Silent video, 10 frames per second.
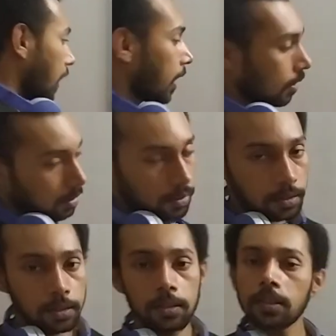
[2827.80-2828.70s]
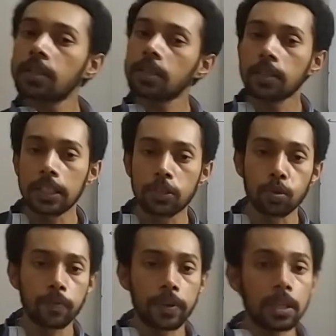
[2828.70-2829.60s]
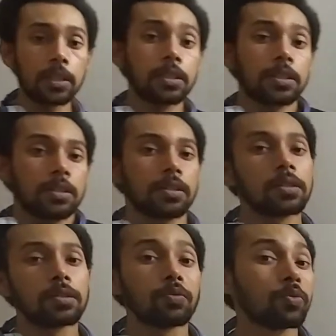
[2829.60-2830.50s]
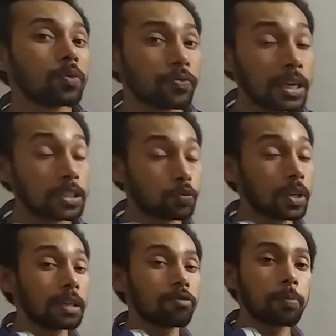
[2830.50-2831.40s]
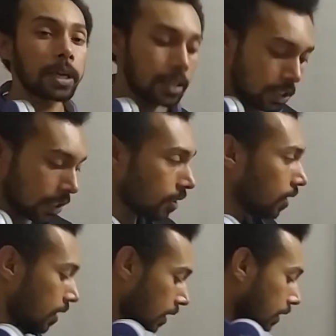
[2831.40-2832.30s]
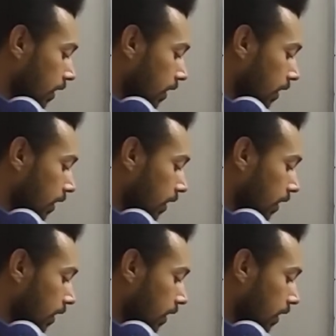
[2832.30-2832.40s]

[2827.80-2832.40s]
and these two fields will repel each other.